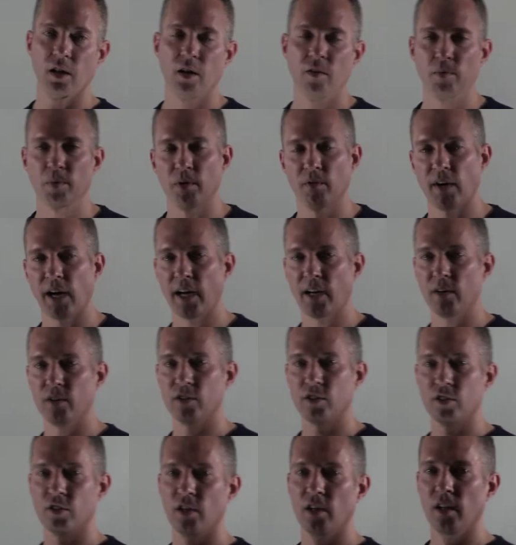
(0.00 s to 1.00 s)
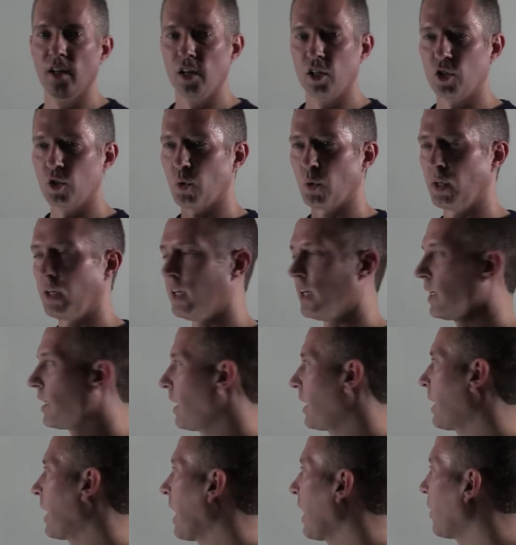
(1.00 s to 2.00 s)
of providers treating
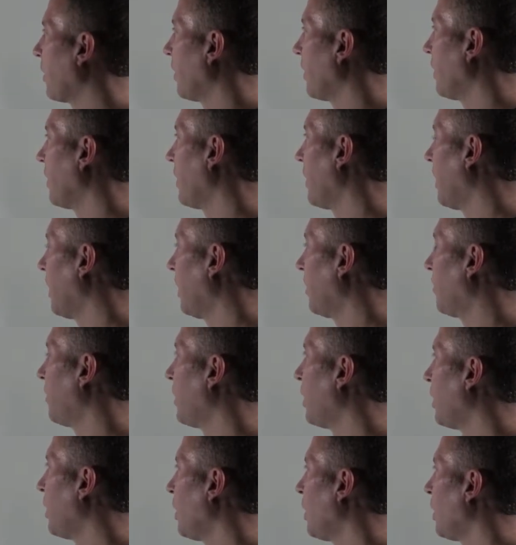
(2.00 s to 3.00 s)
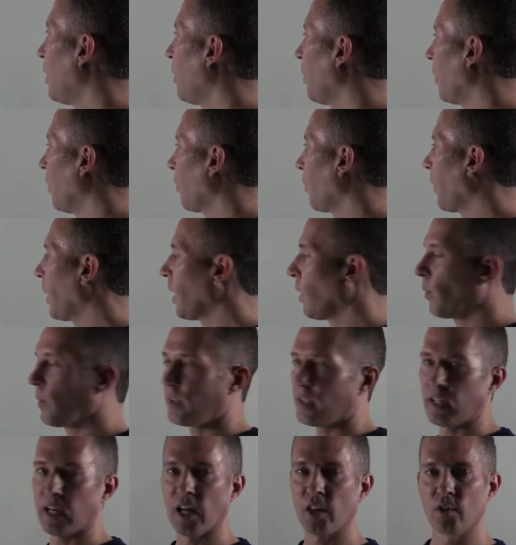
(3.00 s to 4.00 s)
together who are aware of what
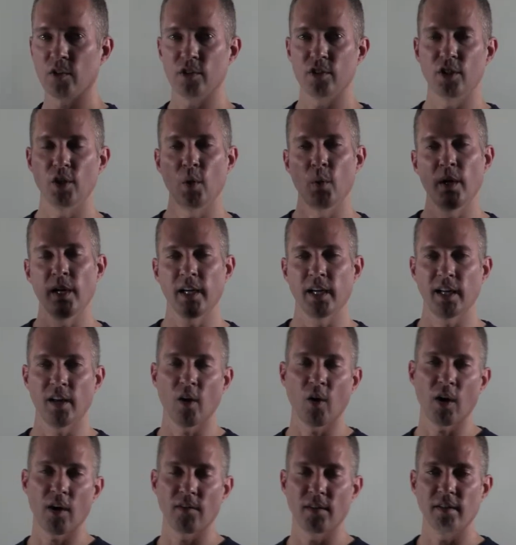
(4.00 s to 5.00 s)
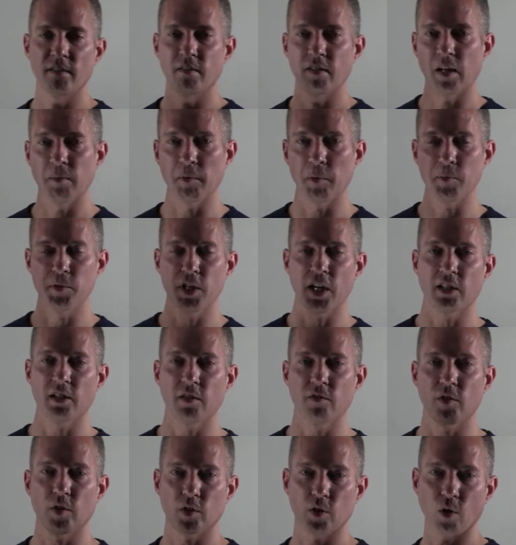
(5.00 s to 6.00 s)
the other's doing and all have the same objective
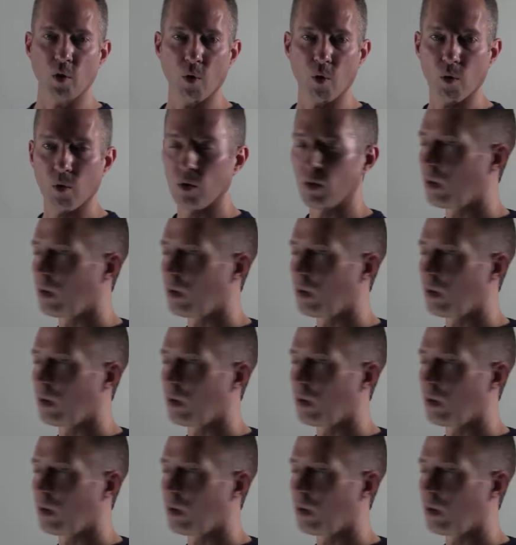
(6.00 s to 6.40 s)
or goal.